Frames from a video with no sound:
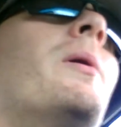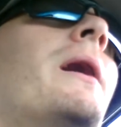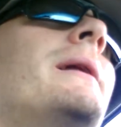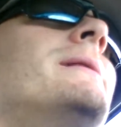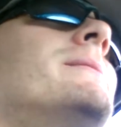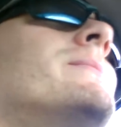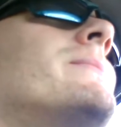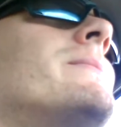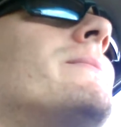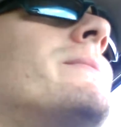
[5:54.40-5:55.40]
But
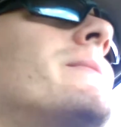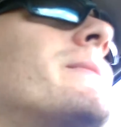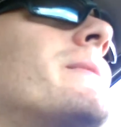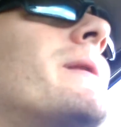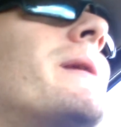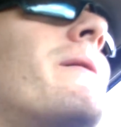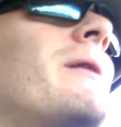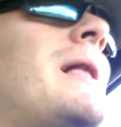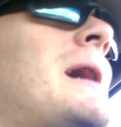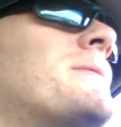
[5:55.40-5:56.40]
I
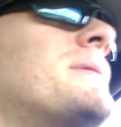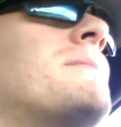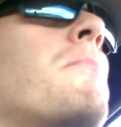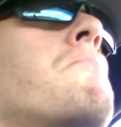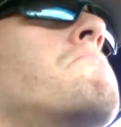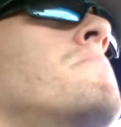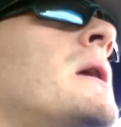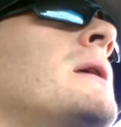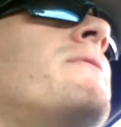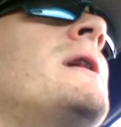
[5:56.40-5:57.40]
realized many